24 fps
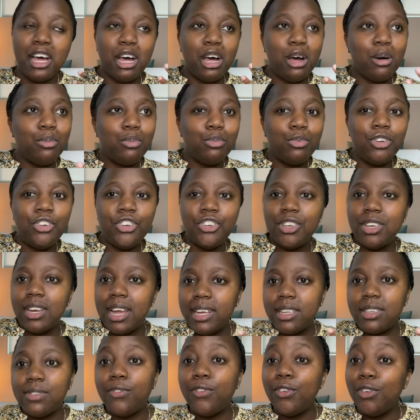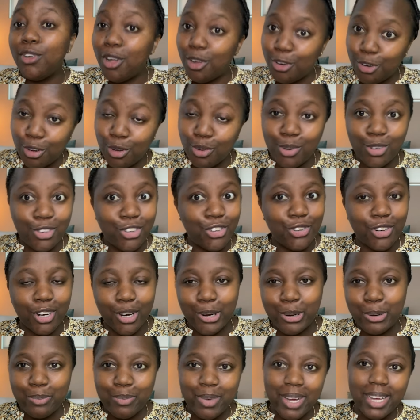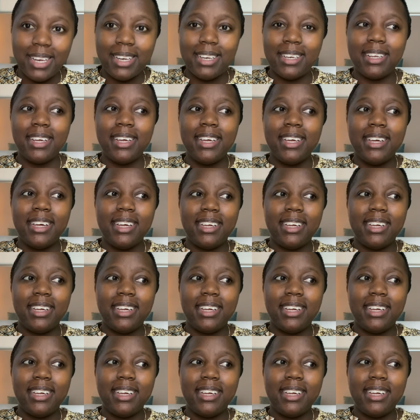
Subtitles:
which nice floral would you recommend?